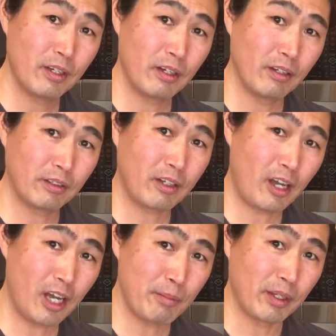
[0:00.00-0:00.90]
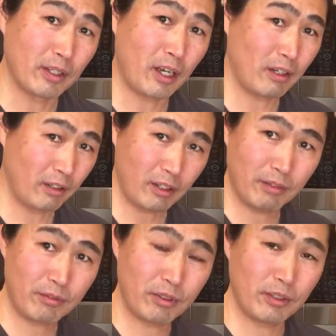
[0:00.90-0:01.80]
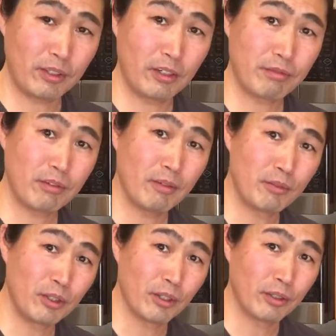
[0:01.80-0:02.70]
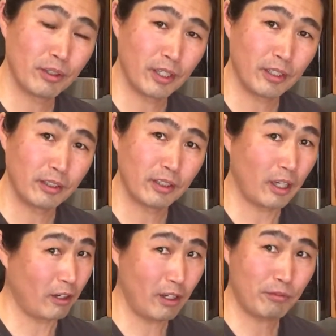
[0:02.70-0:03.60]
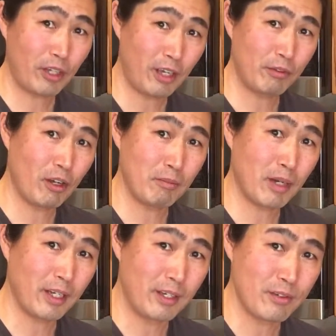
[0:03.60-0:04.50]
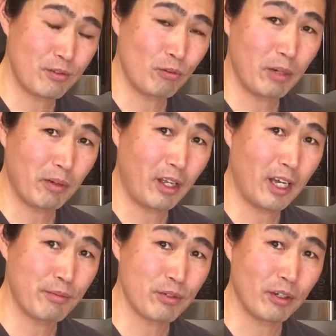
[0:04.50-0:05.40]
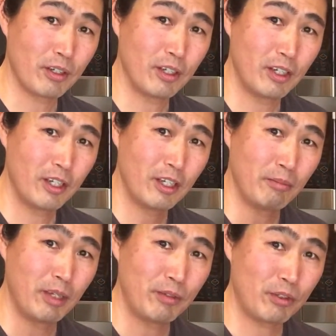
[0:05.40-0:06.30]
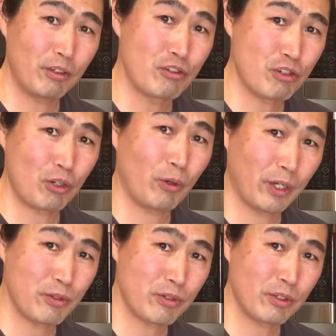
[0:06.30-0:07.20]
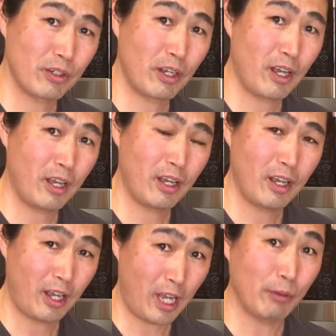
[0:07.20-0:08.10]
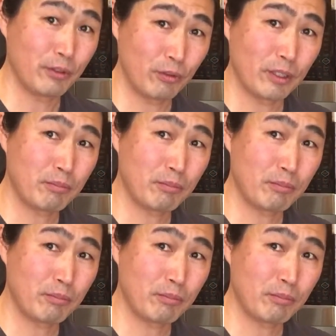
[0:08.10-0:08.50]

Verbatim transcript: on the comment. I love to hear from you, and I love to have you on my Instagram live. So maybe you can show us how to do it